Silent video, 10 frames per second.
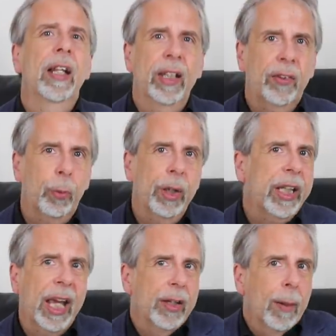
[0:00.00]
this
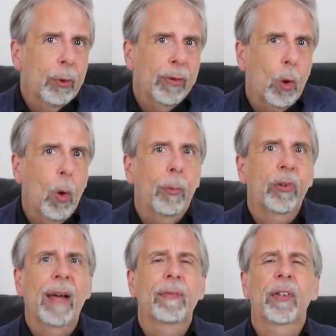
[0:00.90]
week, a number of
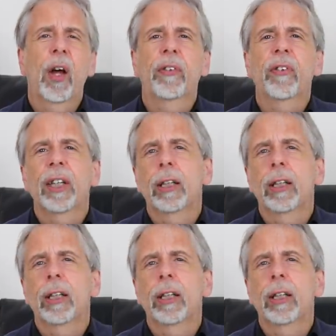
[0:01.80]
corporate advertisers,